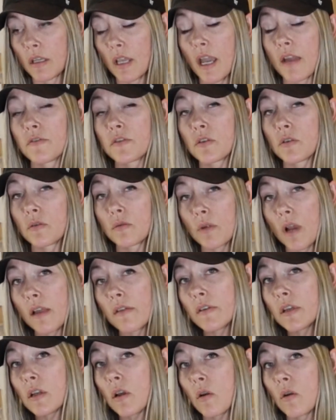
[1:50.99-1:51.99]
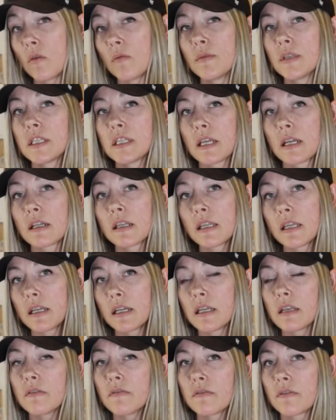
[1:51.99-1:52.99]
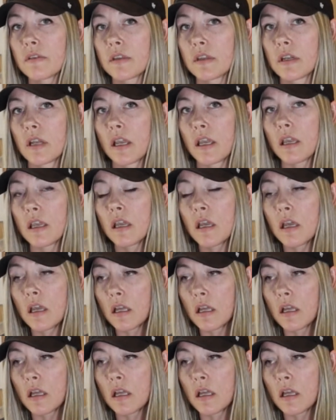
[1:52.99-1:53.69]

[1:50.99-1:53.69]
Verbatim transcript: After arriving home and settling in for the night,